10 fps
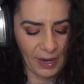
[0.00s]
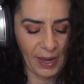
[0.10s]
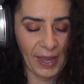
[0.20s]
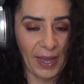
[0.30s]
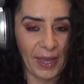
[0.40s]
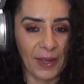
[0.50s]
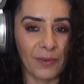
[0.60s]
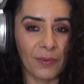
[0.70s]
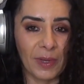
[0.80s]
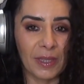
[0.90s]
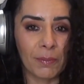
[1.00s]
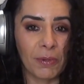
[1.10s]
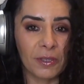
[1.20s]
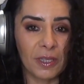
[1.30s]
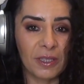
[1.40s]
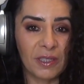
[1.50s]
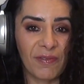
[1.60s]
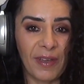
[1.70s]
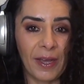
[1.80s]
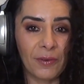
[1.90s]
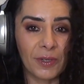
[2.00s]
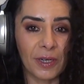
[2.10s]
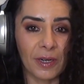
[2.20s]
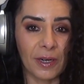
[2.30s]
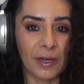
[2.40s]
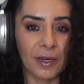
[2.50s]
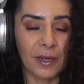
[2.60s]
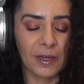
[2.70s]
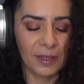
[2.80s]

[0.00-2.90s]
And when the police found her,